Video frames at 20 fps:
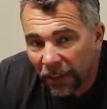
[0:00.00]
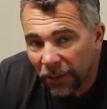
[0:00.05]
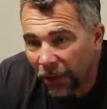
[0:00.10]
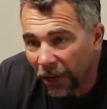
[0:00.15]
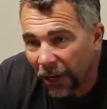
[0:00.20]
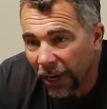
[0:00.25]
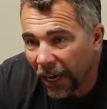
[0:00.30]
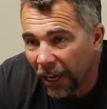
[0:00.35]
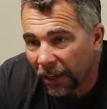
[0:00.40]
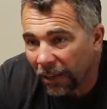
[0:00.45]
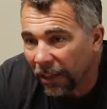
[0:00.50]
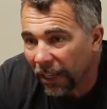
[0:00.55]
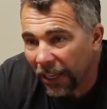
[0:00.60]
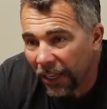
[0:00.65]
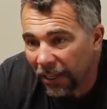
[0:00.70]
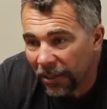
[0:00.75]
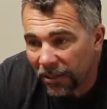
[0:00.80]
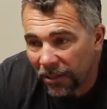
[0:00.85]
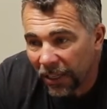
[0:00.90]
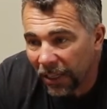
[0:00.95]
They're not
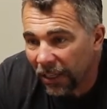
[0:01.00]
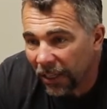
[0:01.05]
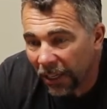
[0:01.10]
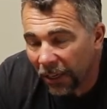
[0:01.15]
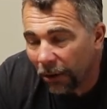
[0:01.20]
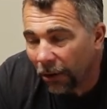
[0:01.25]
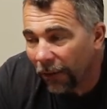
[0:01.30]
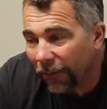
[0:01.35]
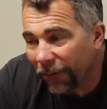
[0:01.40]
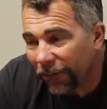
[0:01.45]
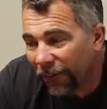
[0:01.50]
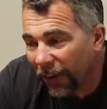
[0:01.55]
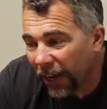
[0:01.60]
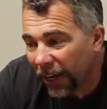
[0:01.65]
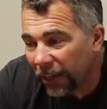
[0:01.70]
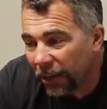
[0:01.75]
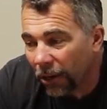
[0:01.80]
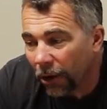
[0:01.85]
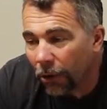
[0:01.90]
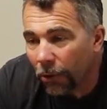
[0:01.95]
lazy, and they don't
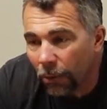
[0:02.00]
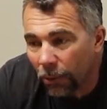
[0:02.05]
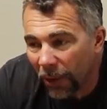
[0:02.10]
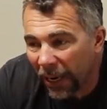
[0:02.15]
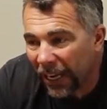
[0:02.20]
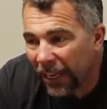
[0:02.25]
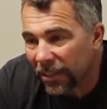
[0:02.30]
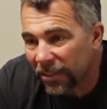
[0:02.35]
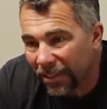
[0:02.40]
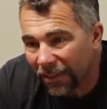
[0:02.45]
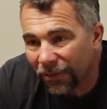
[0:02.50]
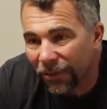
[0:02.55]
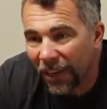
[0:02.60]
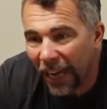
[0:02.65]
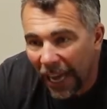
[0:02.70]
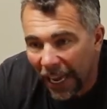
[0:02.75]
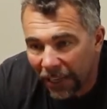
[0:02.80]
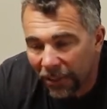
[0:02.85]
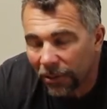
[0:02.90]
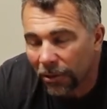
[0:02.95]
find out ways of
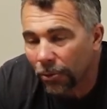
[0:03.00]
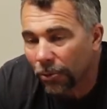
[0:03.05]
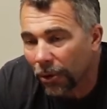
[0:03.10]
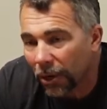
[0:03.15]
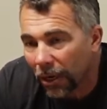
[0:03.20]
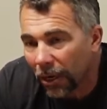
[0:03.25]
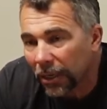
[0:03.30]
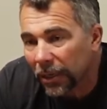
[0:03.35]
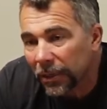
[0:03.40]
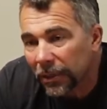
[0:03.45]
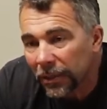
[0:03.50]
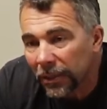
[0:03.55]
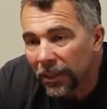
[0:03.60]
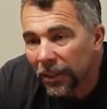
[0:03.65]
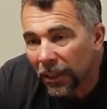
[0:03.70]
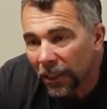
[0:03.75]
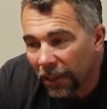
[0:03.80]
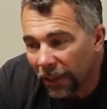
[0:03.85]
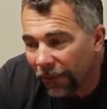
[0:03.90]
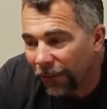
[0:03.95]
not to work.
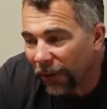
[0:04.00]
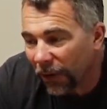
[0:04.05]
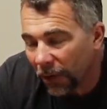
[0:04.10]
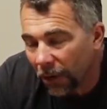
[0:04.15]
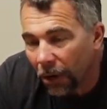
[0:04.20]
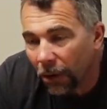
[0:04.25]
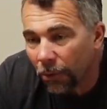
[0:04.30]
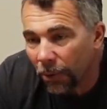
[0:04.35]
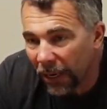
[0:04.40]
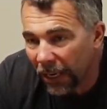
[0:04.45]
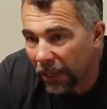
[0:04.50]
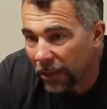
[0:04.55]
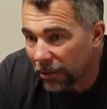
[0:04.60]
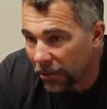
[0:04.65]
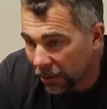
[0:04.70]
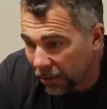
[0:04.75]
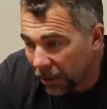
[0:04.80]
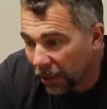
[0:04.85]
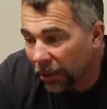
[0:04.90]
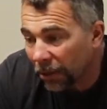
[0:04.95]
They figure out
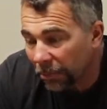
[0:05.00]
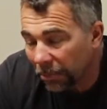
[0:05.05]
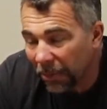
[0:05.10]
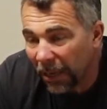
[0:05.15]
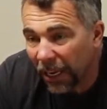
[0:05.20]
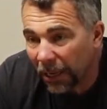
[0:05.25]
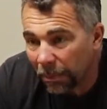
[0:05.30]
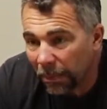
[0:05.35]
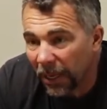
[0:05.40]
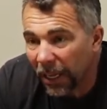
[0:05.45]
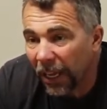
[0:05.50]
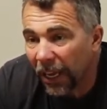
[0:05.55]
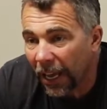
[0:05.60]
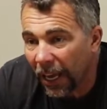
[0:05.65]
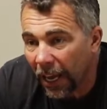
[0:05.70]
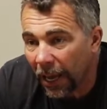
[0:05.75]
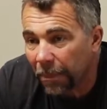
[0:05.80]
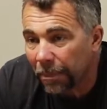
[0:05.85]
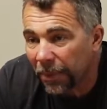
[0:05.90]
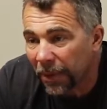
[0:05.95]
ways to make me
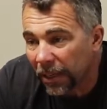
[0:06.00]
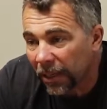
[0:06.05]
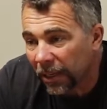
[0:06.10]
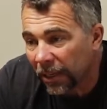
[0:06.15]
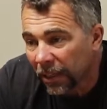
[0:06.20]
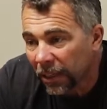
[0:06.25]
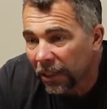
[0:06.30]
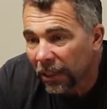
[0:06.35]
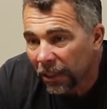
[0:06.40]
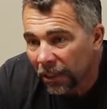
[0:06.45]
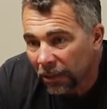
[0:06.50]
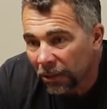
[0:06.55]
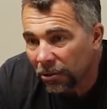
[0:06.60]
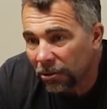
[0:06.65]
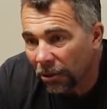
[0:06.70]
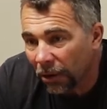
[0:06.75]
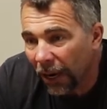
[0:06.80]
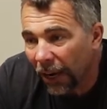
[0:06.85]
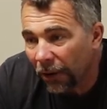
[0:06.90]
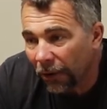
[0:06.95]
happy
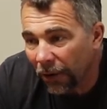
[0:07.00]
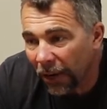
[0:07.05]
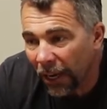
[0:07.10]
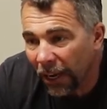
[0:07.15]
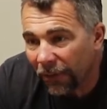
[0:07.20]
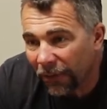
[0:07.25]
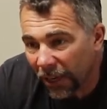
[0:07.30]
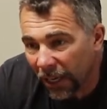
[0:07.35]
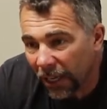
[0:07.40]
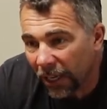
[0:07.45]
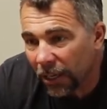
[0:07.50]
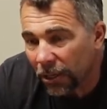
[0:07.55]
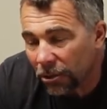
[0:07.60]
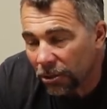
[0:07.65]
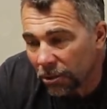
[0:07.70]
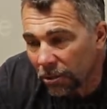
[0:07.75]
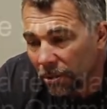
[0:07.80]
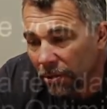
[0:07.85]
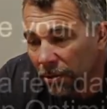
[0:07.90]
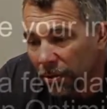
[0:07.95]
so I don't have any
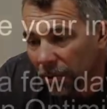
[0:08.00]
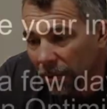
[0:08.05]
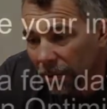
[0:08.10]
issues.